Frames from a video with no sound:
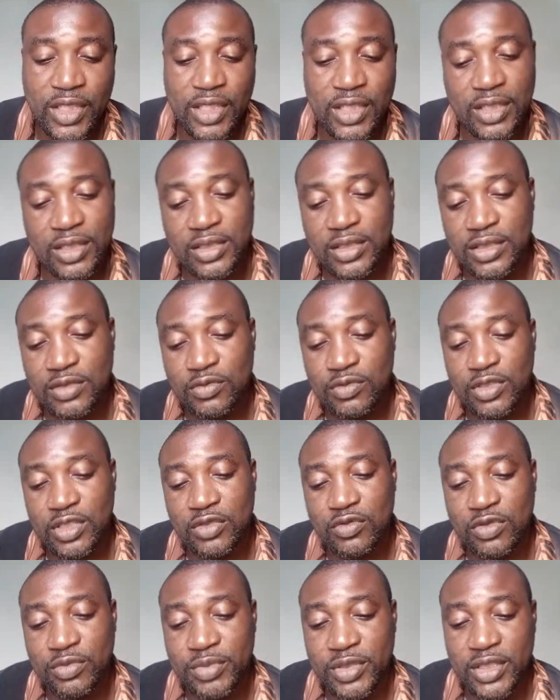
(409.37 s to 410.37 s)
and
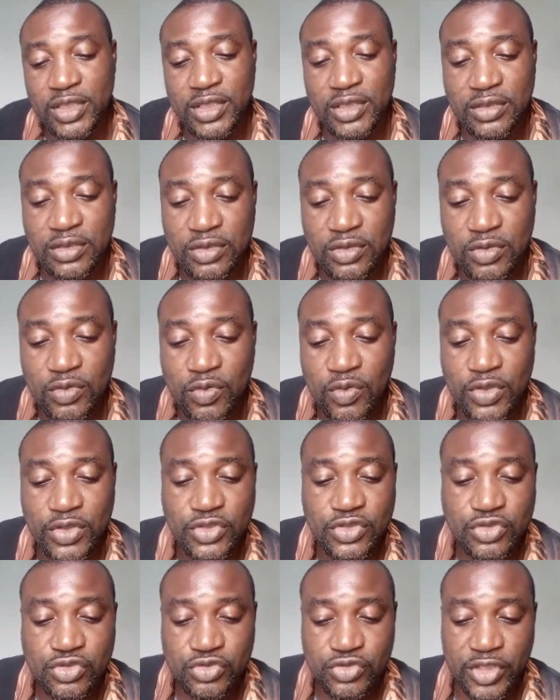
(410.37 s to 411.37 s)
we will be
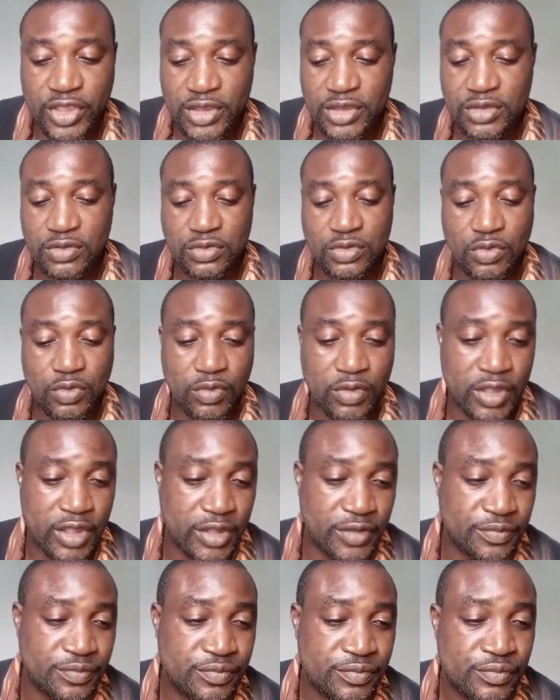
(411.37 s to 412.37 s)
going straight
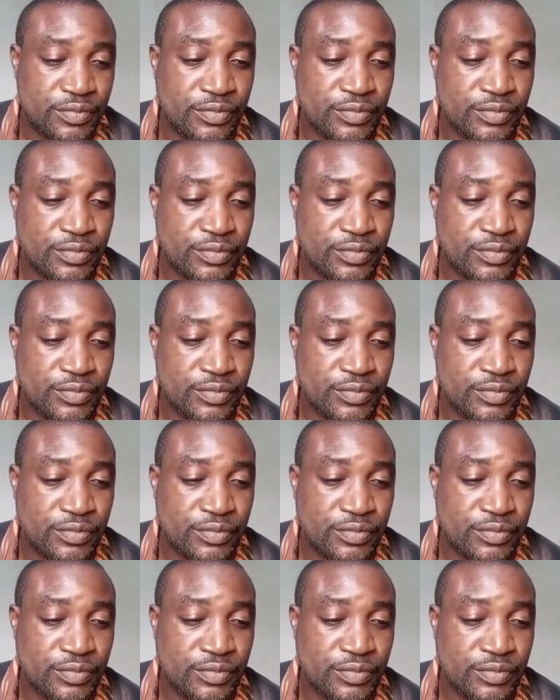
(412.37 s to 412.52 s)
away